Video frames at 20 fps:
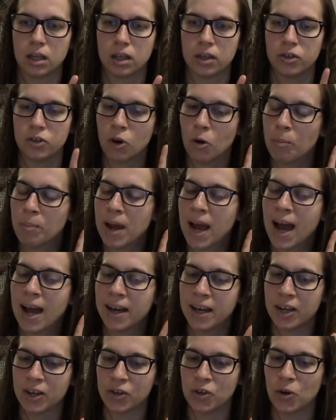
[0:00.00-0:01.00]
Don't
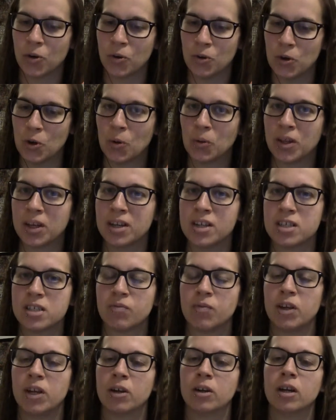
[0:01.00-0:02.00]
panic. Know that it's
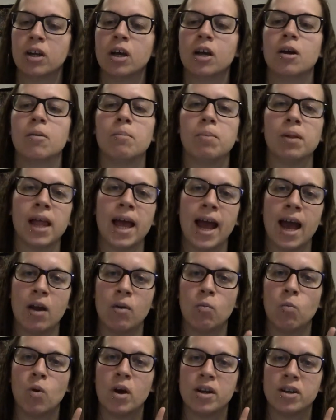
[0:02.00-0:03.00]
fear.
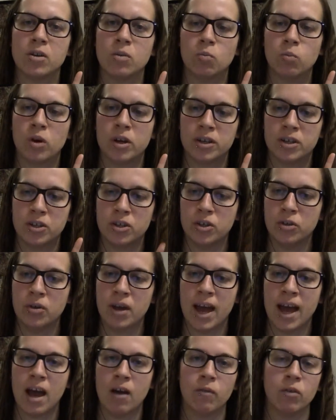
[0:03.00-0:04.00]
Plan. What do you
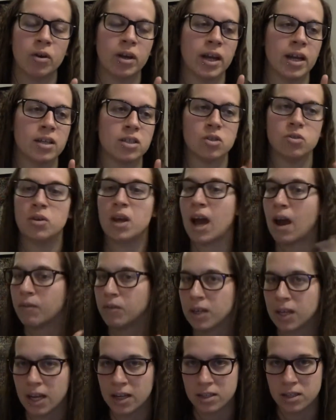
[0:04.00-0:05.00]
have? Okay, so you have to
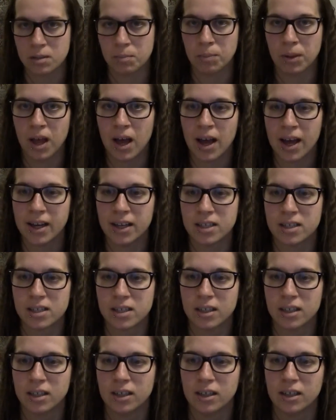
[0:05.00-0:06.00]
get supplies.
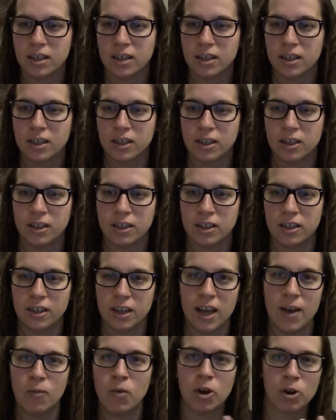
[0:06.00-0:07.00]

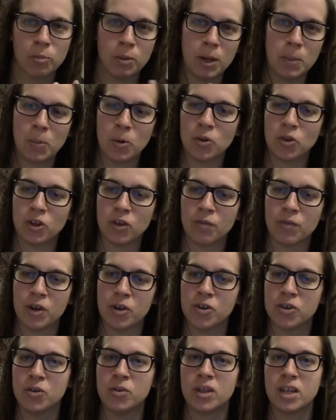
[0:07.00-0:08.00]
And what do people in their fear
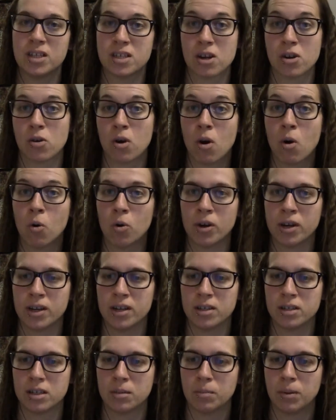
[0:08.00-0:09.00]
do? They start hoarding
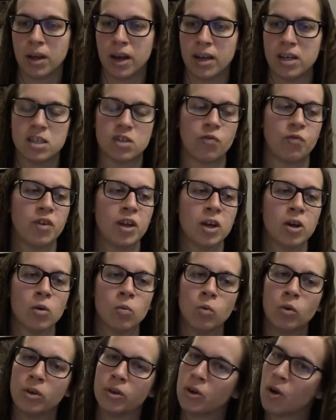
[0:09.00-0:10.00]
supplies. Fear
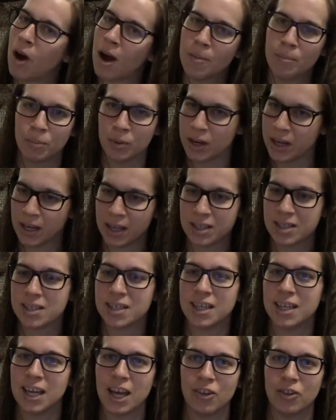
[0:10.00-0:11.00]
will not bring us
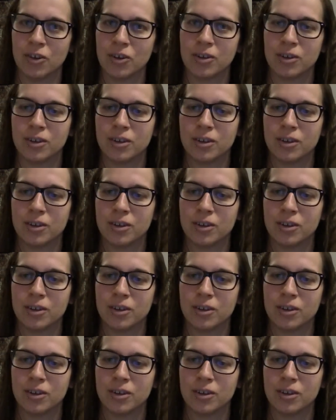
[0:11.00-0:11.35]
together.